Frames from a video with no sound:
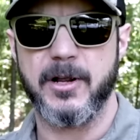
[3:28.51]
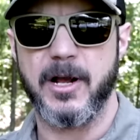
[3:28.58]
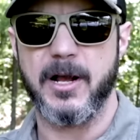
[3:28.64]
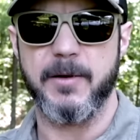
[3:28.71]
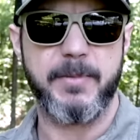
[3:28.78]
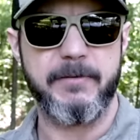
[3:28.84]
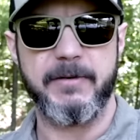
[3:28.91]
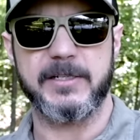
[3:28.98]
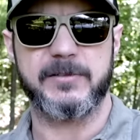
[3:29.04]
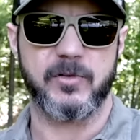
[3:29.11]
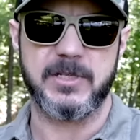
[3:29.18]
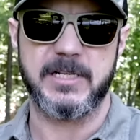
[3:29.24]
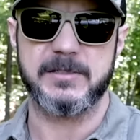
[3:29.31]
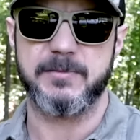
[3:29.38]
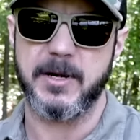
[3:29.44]
Uh, P V S
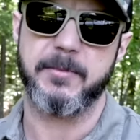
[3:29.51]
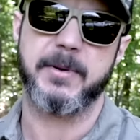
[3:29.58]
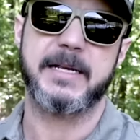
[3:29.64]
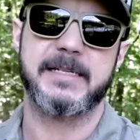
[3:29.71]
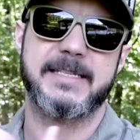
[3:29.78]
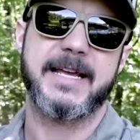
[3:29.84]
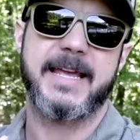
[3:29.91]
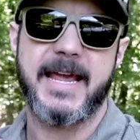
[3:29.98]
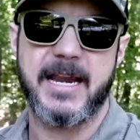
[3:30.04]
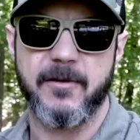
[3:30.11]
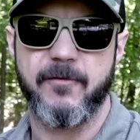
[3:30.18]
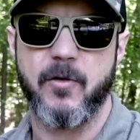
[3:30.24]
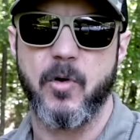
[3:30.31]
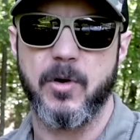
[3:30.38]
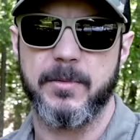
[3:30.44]
fourteen is better because they can't
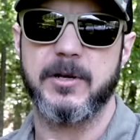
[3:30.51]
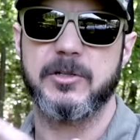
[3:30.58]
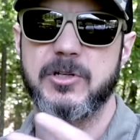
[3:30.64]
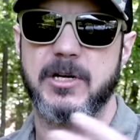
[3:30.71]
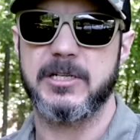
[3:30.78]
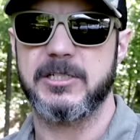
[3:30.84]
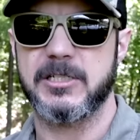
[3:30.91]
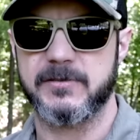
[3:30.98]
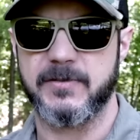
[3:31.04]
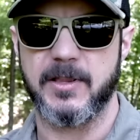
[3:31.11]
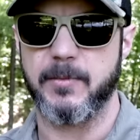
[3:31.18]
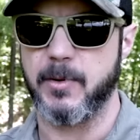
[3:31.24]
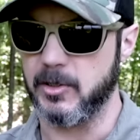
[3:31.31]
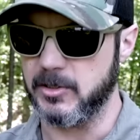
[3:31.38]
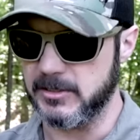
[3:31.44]
afford them. They're trying to justify
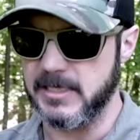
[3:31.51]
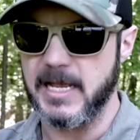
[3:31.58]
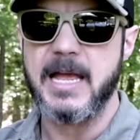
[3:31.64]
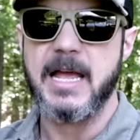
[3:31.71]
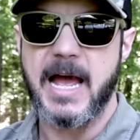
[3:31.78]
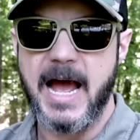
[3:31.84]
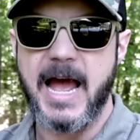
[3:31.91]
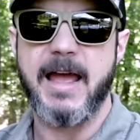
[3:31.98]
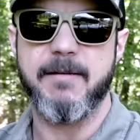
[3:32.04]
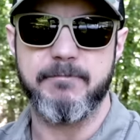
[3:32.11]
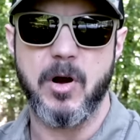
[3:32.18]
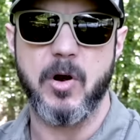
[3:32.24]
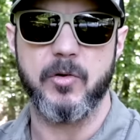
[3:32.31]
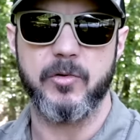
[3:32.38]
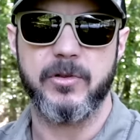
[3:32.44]
the purchase. I have
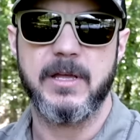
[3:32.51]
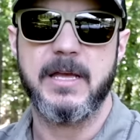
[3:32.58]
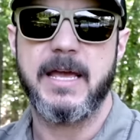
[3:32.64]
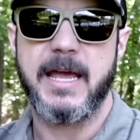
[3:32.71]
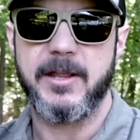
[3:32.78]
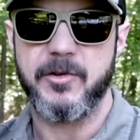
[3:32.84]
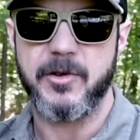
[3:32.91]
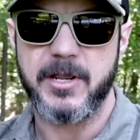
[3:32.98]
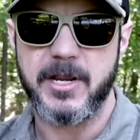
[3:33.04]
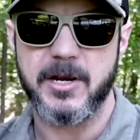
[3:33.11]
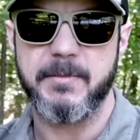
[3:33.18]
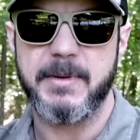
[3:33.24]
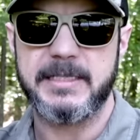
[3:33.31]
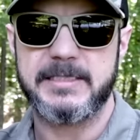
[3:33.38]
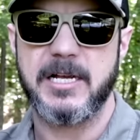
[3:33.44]
both. And you
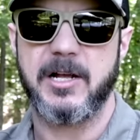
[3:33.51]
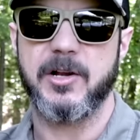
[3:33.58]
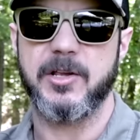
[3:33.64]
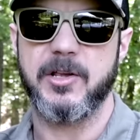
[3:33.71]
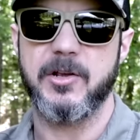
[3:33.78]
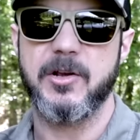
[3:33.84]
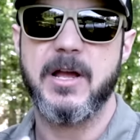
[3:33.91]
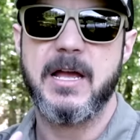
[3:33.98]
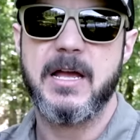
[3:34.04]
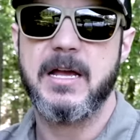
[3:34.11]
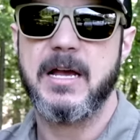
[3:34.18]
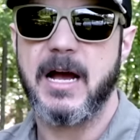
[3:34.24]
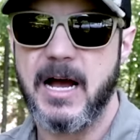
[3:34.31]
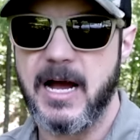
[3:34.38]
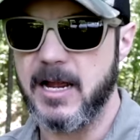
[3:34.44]
hear me telling you,
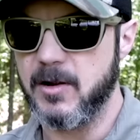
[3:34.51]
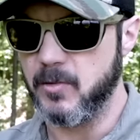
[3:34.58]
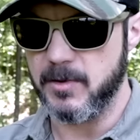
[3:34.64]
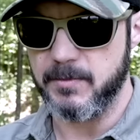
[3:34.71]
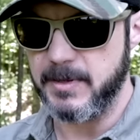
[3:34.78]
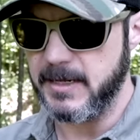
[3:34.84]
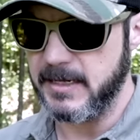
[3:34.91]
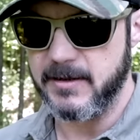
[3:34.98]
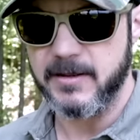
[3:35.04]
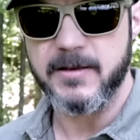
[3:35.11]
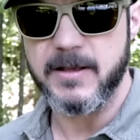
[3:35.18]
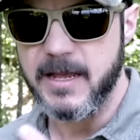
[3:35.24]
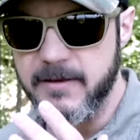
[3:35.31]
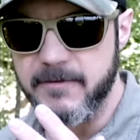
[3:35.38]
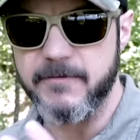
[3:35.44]
I would be
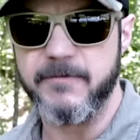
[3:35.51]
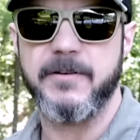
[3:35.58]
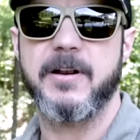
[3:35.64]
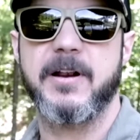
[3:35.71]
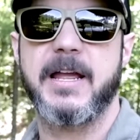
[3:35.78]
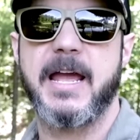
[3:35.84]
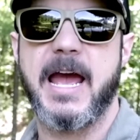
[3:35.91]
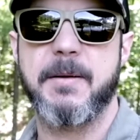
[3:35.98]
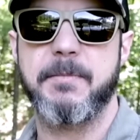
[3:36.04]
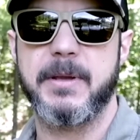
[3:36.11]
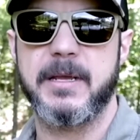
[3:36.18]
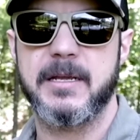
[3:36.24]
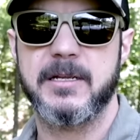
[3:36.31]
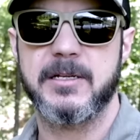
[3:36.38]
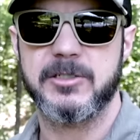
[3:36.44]
very
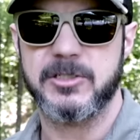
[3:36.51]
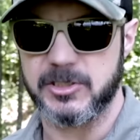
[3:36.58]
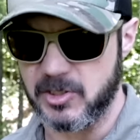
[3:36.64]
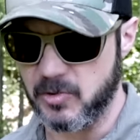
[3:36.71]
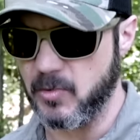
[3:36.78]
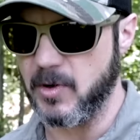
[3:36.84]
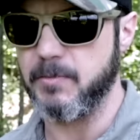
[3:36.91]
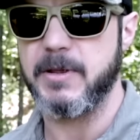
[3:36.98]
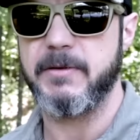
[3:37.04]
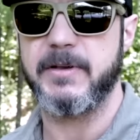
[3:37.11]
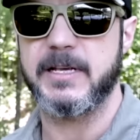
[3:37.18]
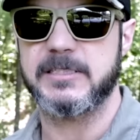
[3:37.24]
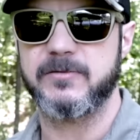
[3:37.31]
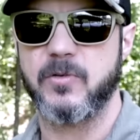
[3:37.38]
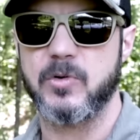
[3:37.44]
happy just to run P
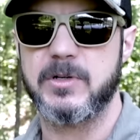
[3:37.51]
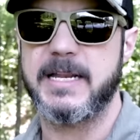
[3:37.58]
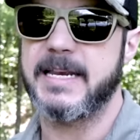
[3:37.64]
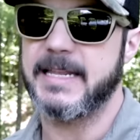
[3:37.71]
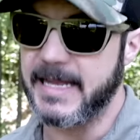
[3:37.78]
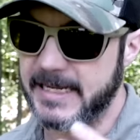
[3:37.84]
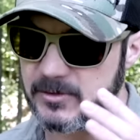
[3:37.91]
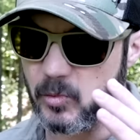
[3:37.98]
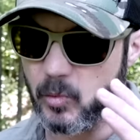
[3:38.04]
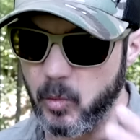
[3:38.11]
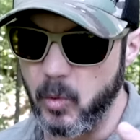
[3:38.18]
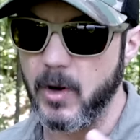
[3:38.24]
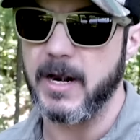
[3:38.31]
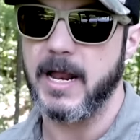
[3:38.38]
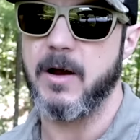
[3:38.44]
V S fourteen, and that's
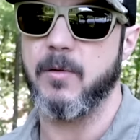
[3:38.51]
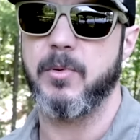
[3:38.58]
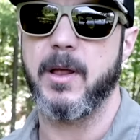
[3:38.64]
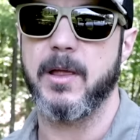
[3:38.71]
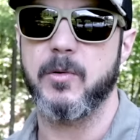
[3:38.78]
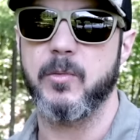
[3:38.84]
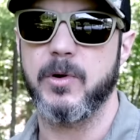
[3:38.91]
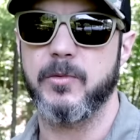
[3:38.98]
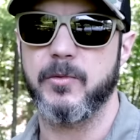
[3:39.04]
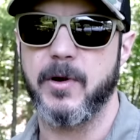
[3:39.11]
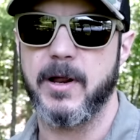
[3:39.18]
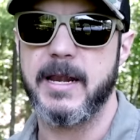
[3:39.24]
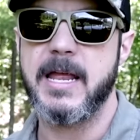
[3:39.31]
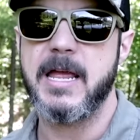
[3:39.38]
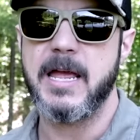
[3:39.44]
what I probably would
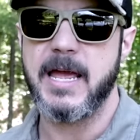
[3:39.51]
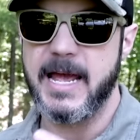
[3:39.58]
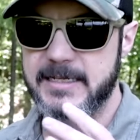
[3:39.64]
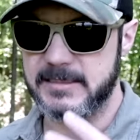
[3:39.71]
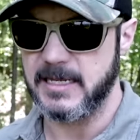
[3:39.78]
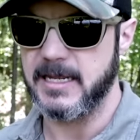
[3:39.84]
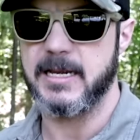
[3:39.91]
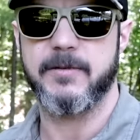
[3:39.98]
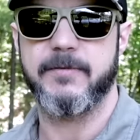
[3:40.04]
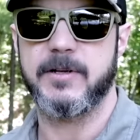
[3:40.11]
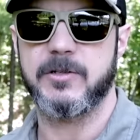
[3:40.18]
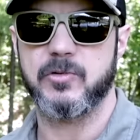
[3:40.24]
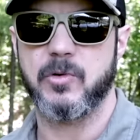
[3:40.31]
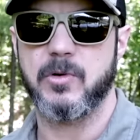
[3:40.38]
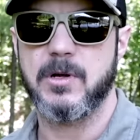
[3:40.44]
run as an
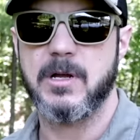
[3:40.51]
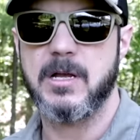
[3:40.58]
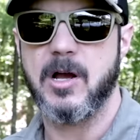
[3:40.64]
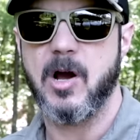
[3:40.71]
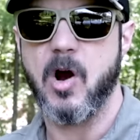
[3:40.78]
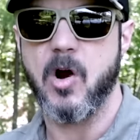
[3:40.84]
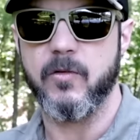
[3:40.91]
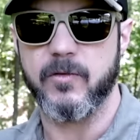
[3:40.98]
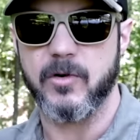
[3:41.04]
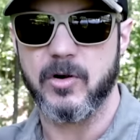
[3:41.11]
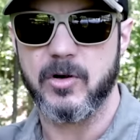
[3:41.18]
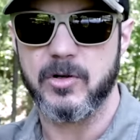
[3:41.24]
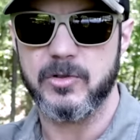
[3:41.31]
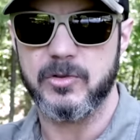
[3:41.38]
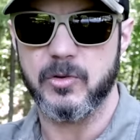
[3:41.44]
individual over
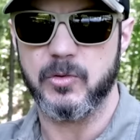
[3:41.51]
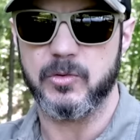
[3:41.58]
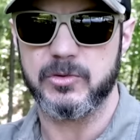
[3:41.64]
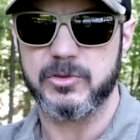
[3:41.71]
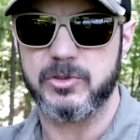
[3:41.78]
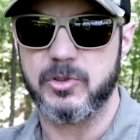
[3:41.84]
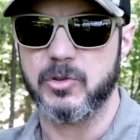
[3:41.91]
duals.